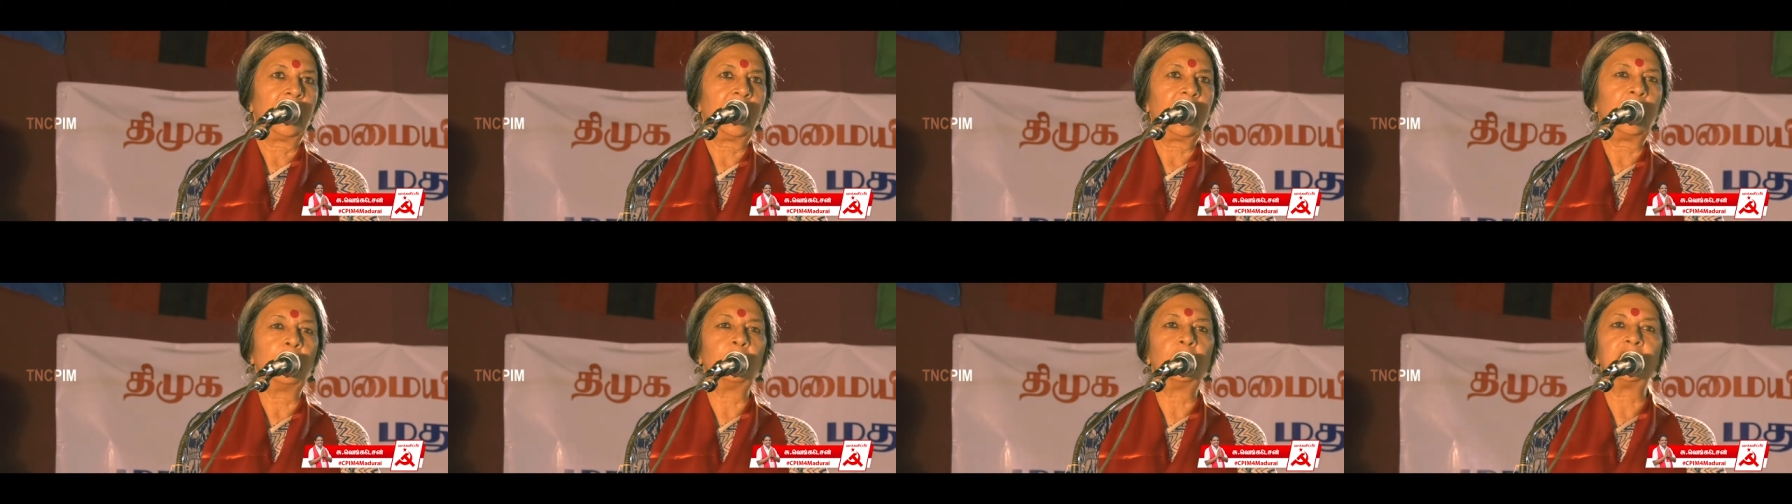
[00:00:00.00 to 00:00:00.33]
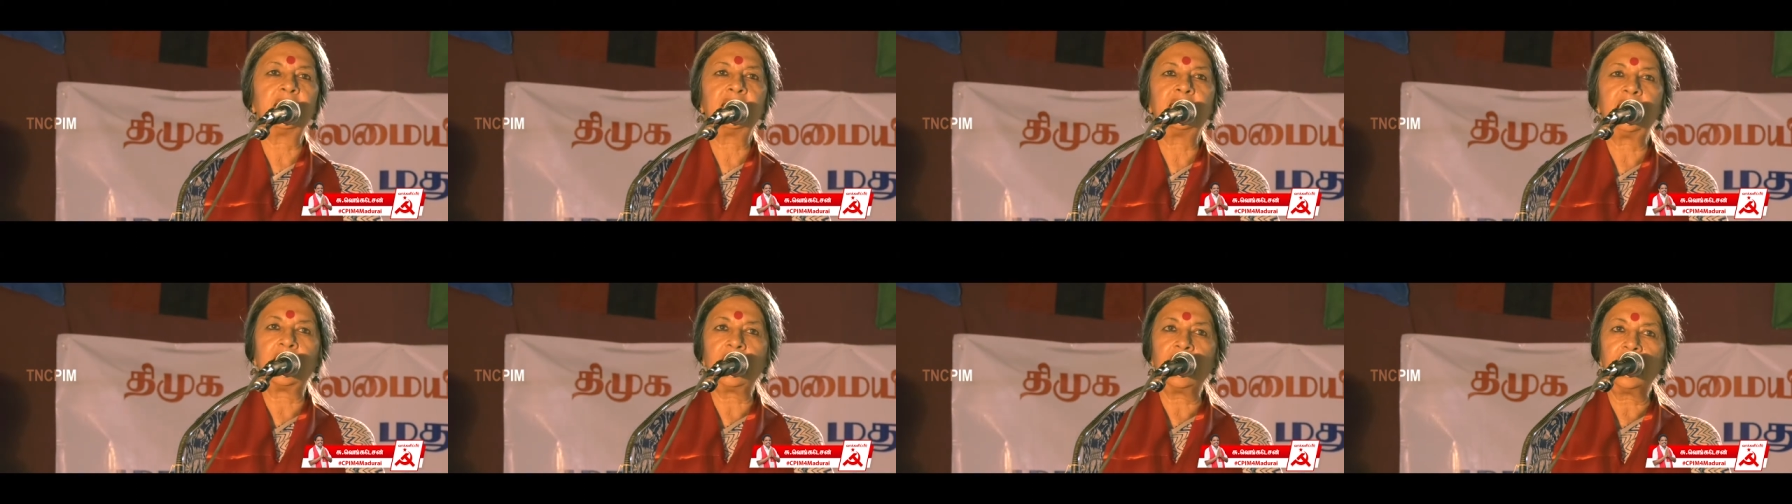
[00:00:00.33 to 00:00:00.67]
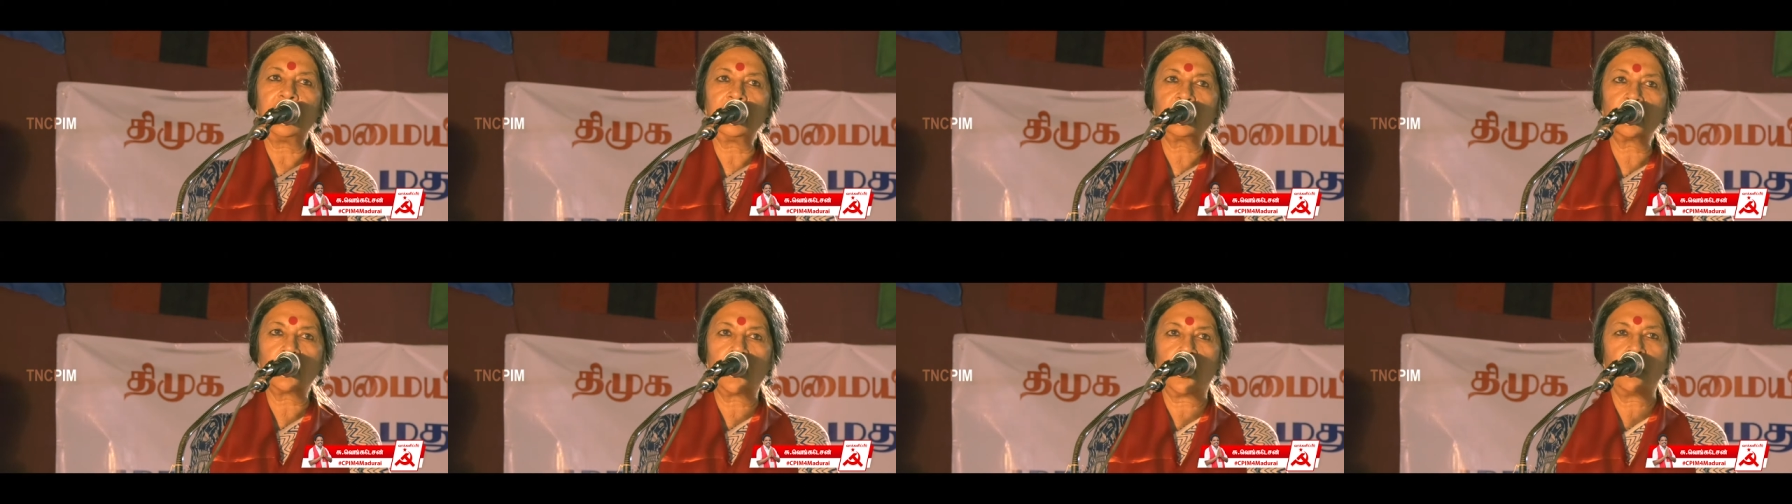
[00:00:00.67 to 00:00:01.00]
our
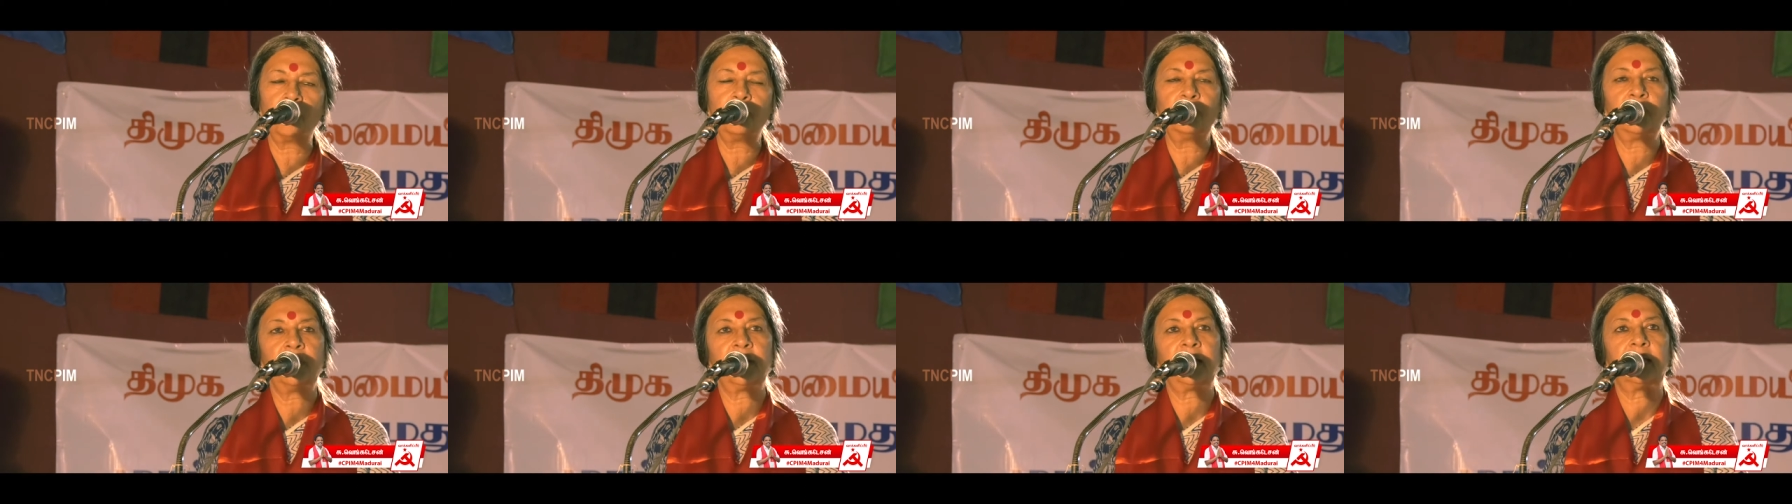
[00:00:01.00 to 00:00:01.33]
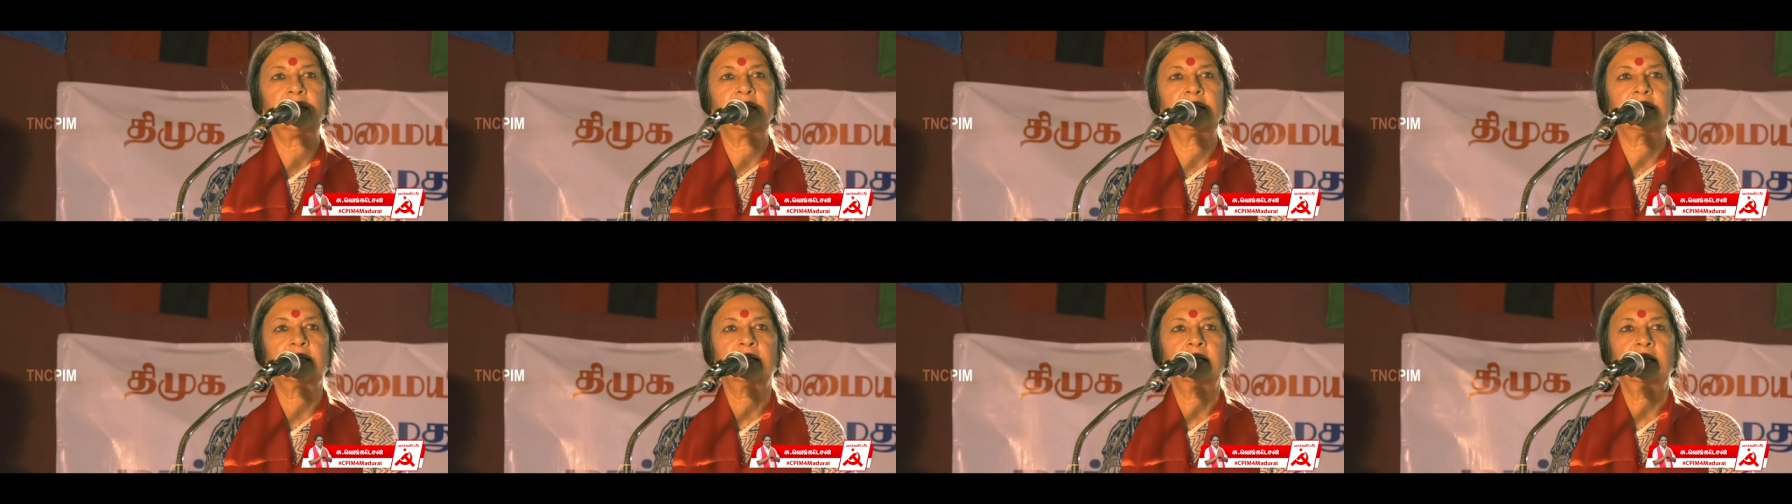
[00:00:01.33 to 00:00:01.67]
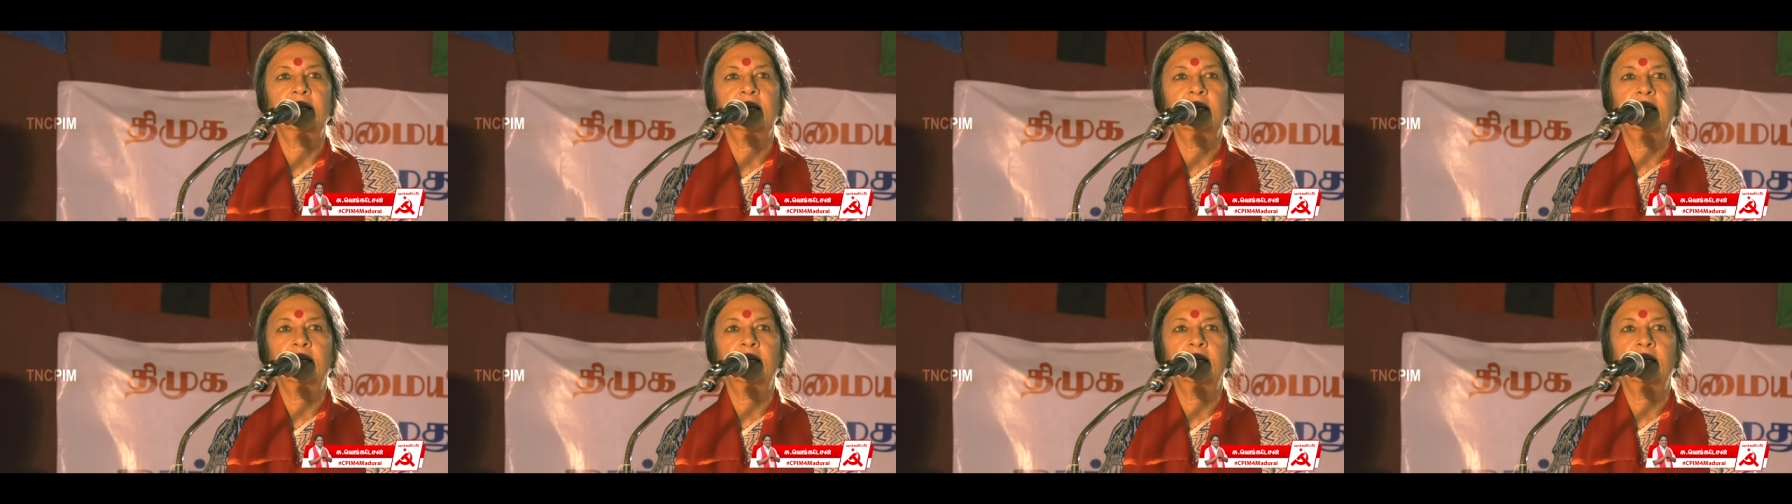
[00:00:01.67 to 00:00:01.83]
dear comrade